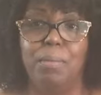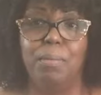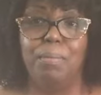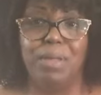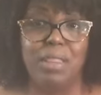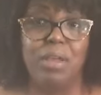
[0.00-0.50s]

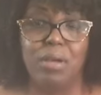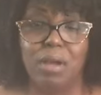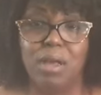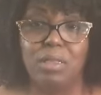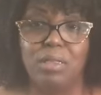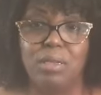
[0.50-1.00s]
but there are
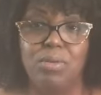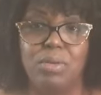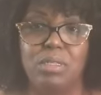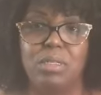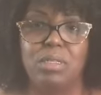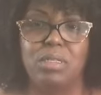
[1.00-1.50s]

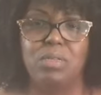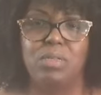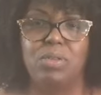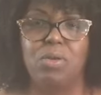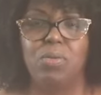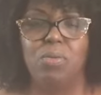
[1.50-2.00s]
consequences, and
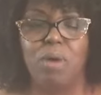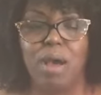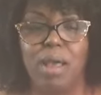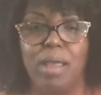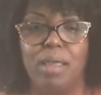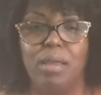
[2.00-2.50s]
so
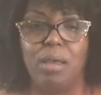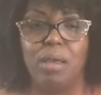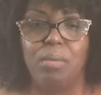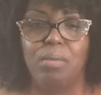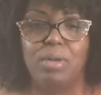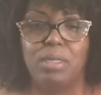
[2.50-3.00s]
why
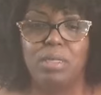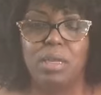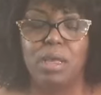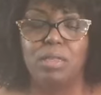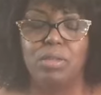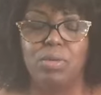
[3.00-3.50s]
um, risk the
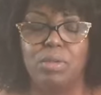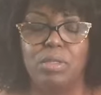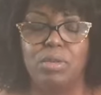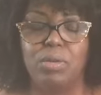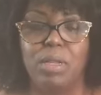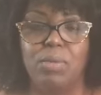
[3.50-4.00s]
consequence?
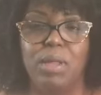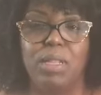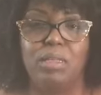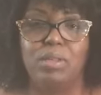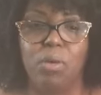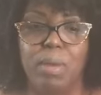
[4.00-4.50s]
So anyway,
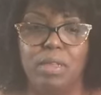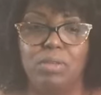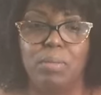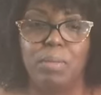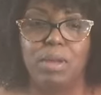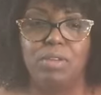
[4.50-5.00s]
let's go back
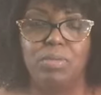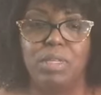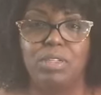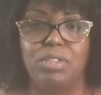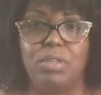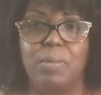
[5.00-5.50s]
to a marriage
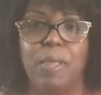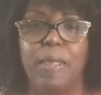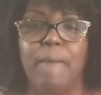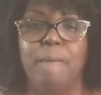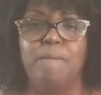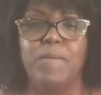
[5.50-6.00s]
relationship.
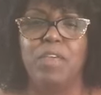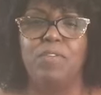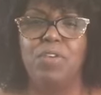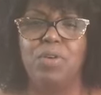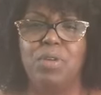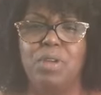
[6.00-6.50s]
A
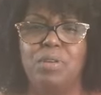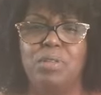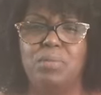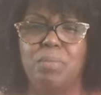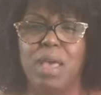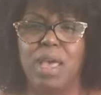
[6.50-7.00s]
few
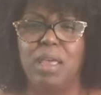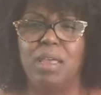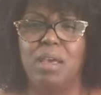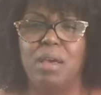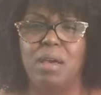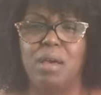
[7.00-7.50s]
years
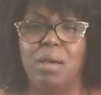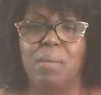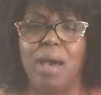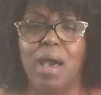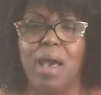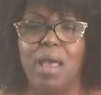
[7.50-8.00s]
back,
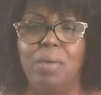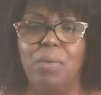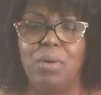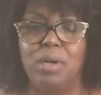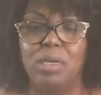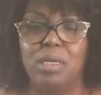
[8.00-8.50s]
um, I
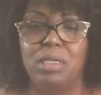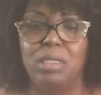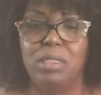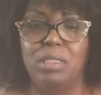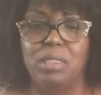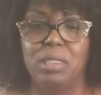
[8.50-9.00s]

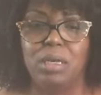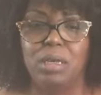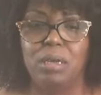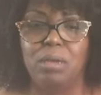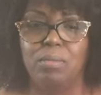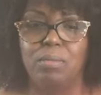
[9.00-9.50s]
was,
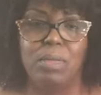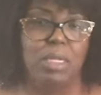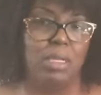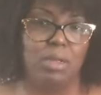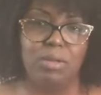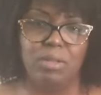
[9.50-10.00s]
um,
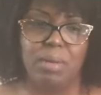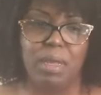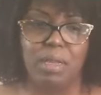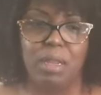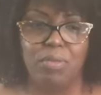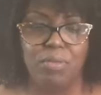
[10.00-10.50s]
many years
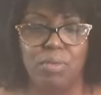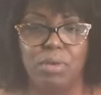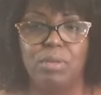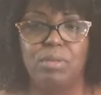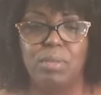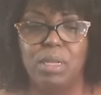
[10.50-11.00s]
back, not a few
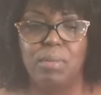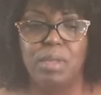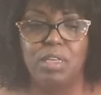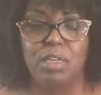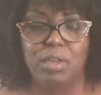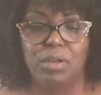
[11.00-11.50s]
years, many
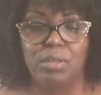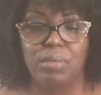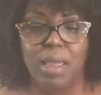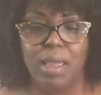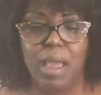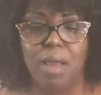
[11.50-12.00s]
years
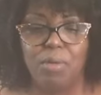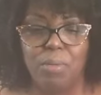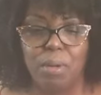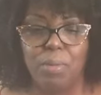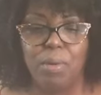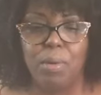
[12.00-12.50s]
back, I
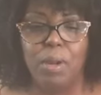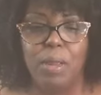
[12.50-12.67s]
remember